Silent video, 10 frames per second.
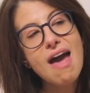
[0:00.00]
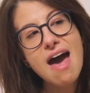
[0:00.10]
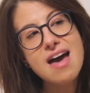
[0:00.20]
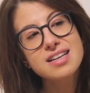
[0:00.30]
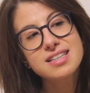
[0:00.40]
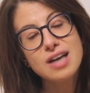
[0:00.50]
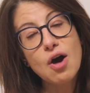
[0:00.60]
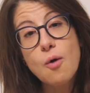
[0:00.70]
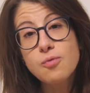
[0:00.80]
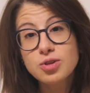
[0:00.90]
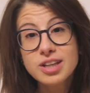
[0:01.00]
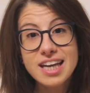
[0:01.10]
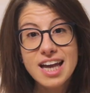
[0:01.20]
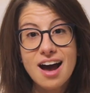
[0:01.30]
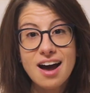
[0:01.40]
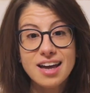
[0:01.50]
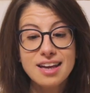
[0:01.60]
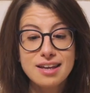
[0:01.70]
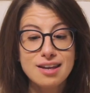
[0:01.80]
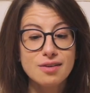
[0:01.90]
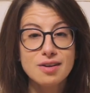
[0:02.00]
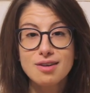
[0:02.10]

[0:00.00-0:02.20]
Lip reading: and hopefully I hear in